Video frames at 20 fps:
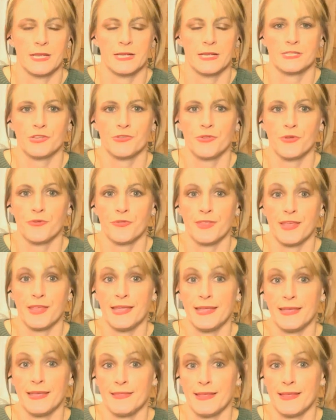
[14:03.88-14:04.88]
So they're
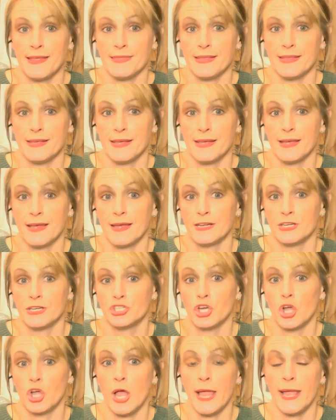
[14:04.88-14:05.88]
thinking that the
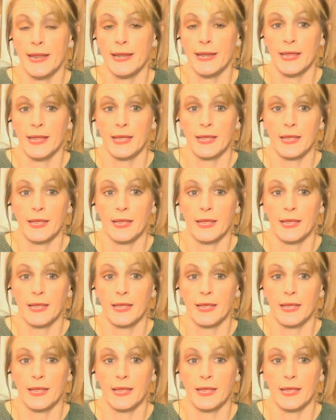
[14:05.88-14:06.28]
John